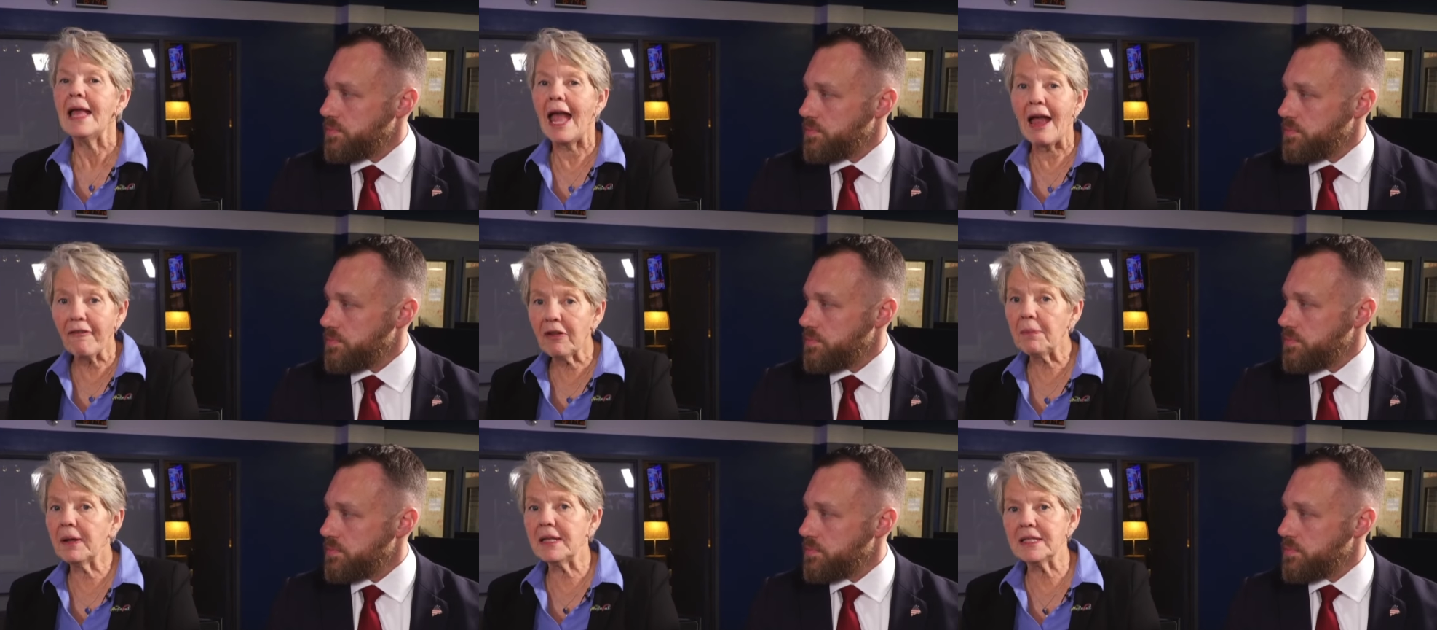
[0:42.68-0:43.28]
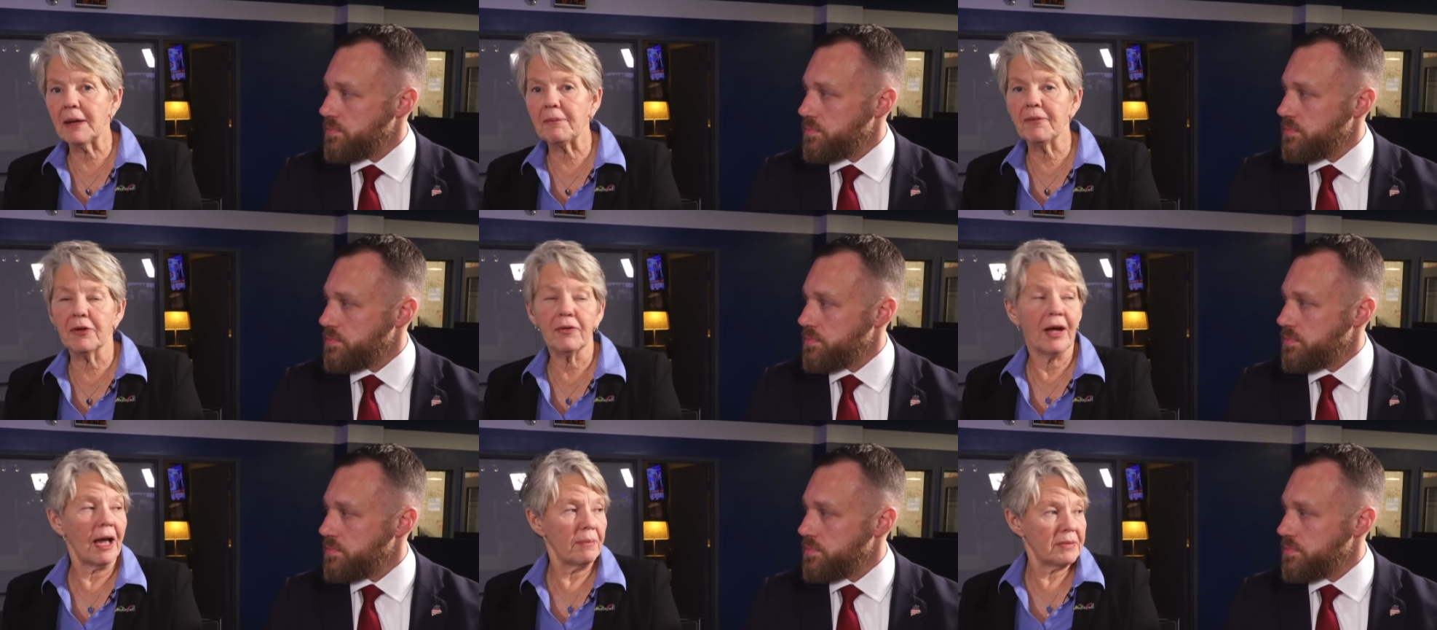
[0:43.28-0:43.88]
Speaker 1: everybody's up for
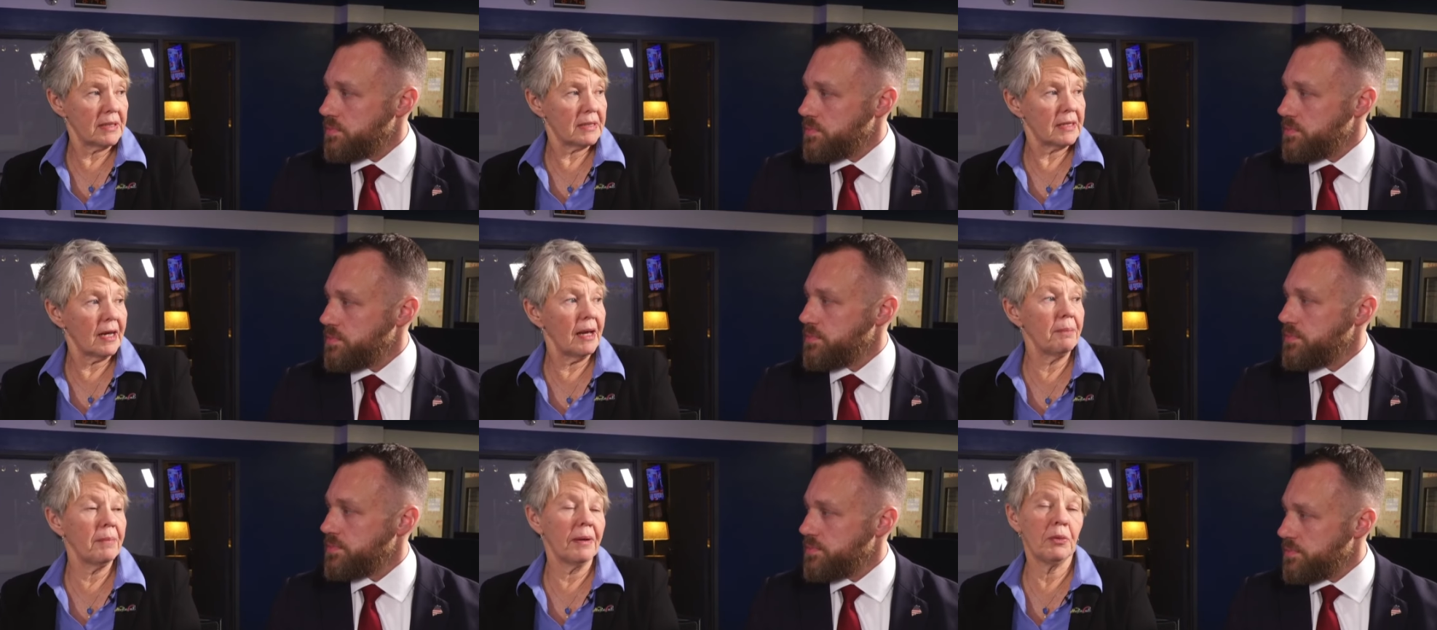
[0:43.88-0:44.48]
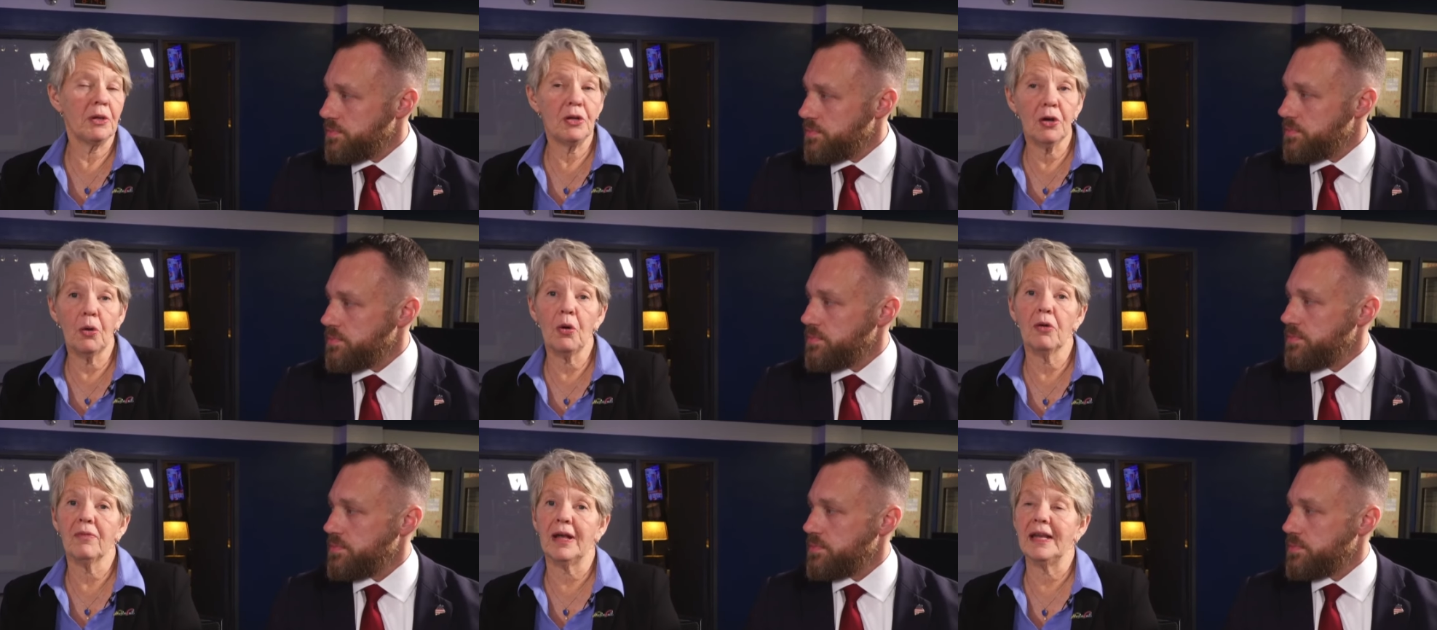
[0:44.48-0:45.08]
grabs this time, but we know
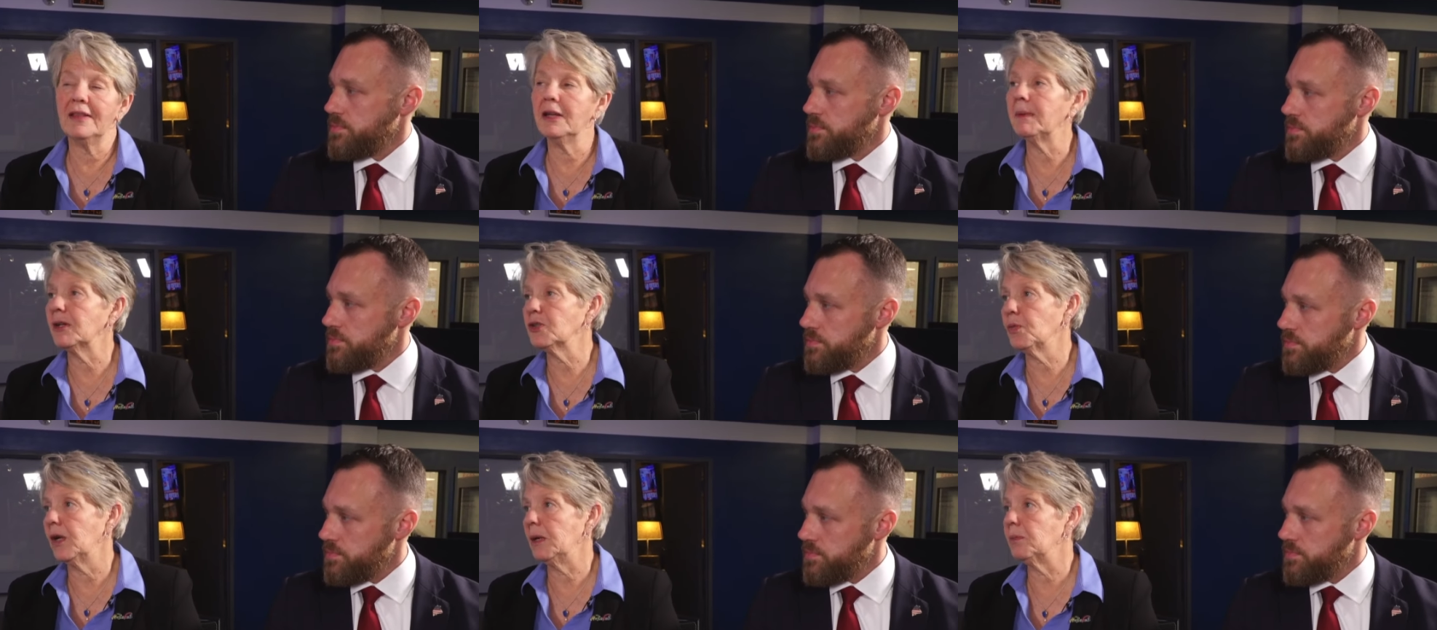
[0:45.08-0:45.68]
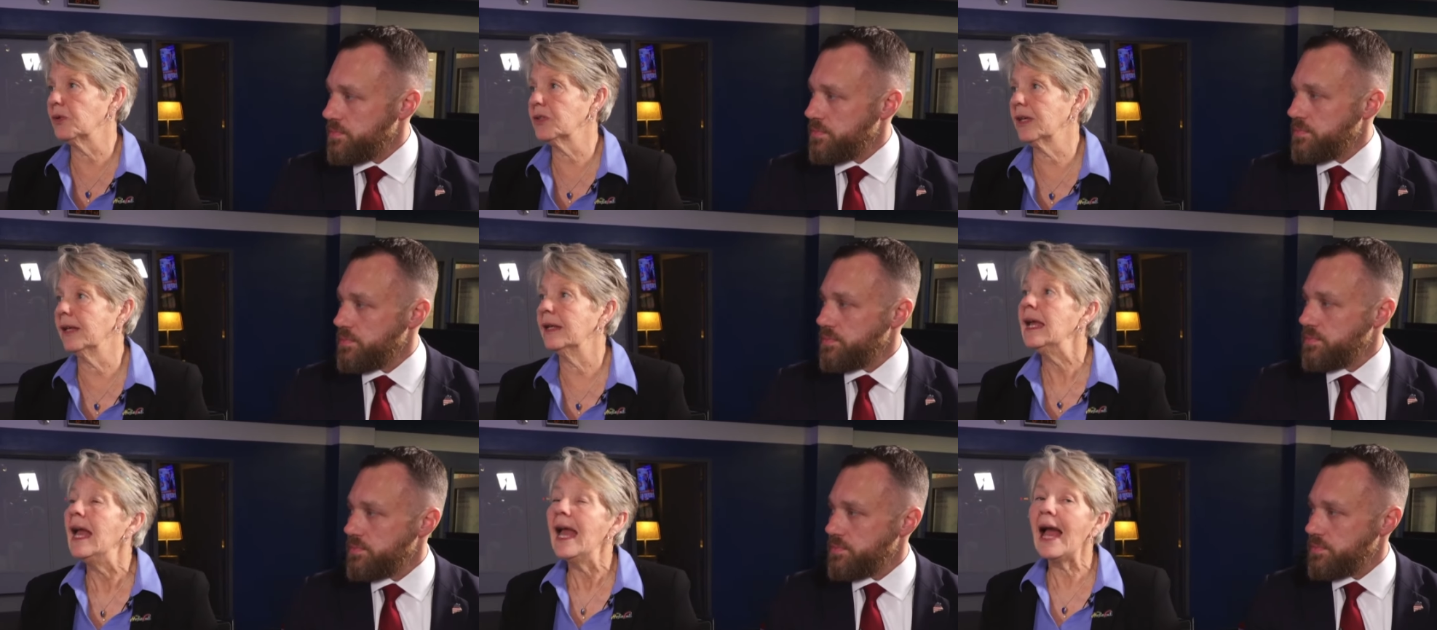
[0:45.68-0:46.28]
already that about
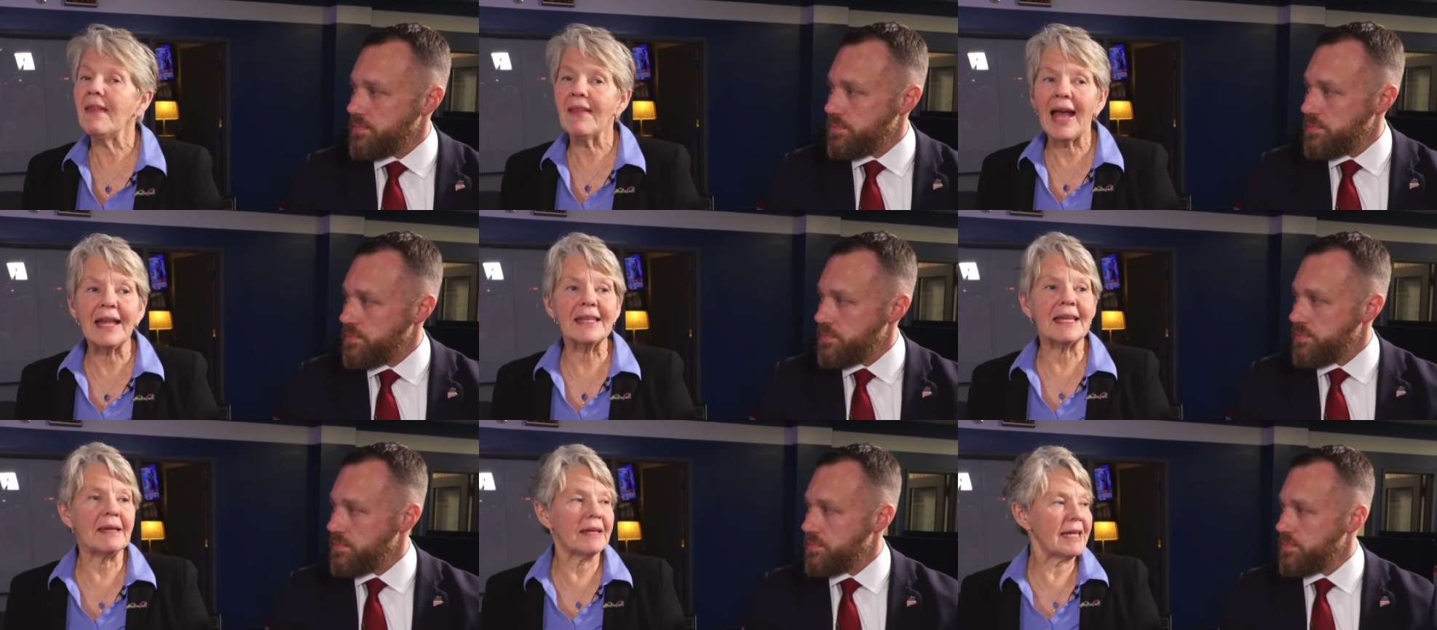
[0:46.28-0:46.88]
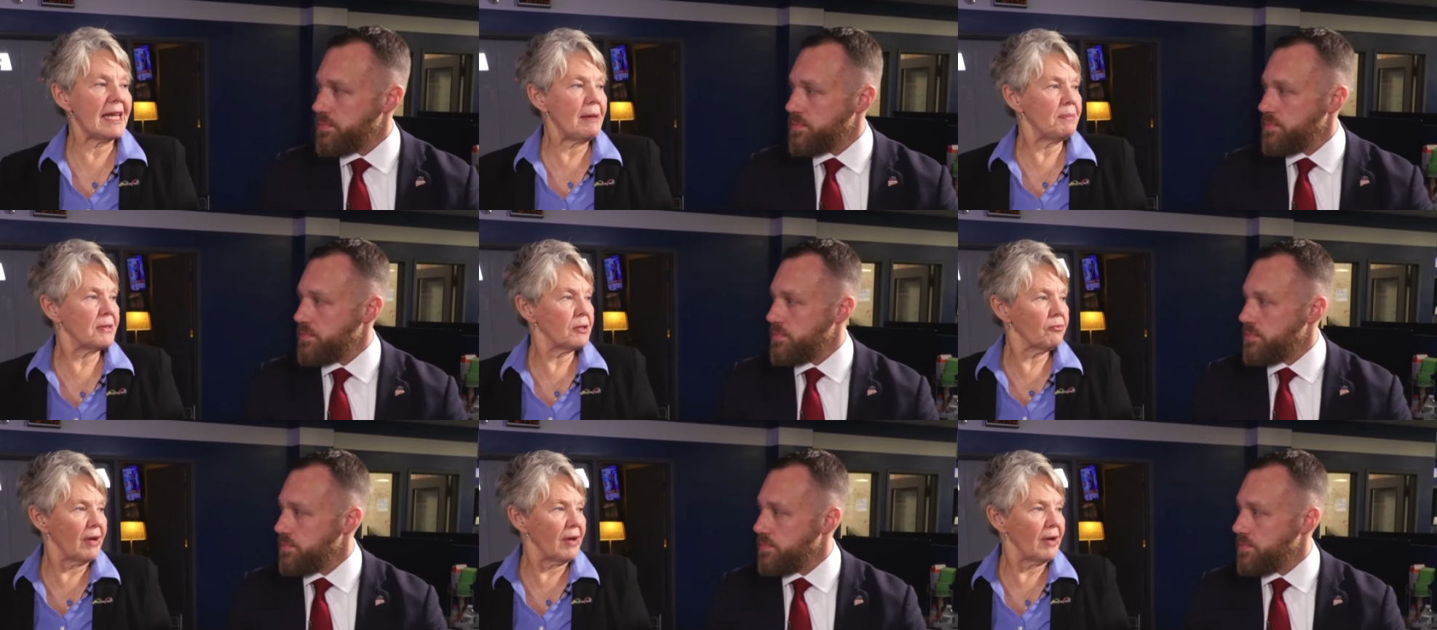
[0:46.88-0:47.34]
20%. And that keeps the